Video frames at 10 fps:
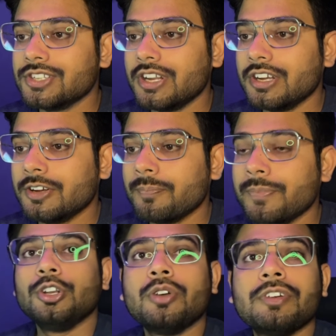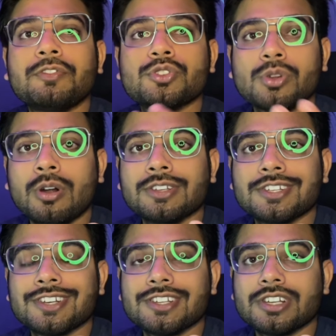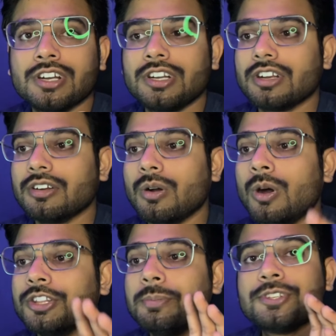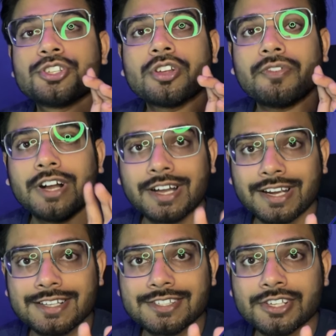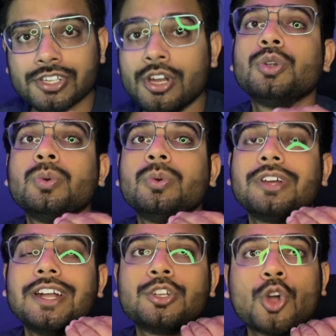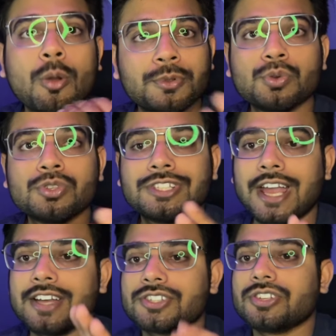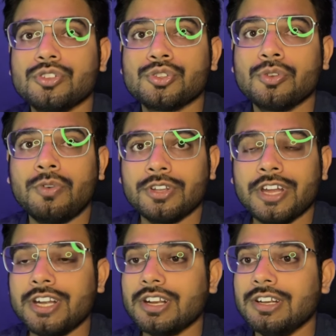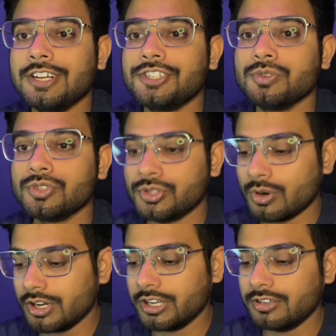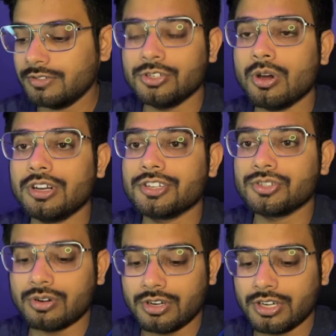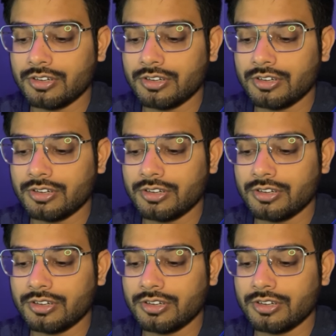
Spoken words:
are here. Now we have to sort this result on the basis of occurrences to get top used tags. So for that, let's use sort here, $sort.